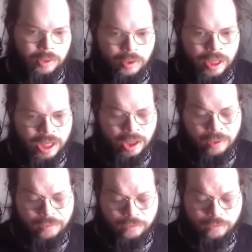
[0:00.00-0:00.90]

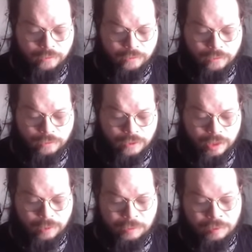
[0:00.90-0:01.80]
out, so
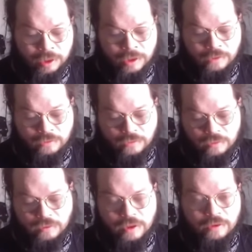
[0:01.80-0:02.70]
they